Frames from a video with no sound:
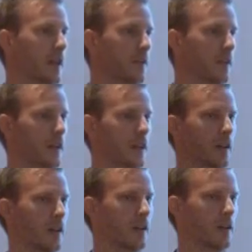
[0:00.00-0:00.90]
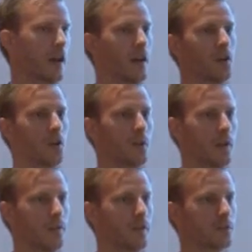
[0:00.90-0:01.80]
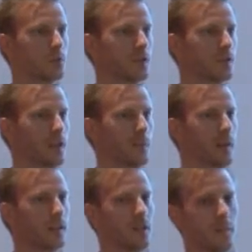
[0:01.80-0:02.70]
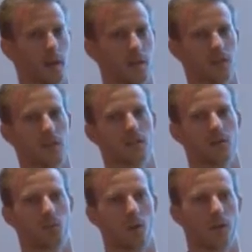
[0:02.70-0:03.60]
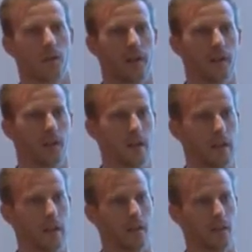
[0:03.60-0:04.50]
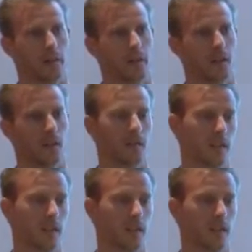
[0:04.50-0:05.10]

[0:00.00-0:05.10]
having an unknown FX risk impacting the balance sheet rather than in the P&L,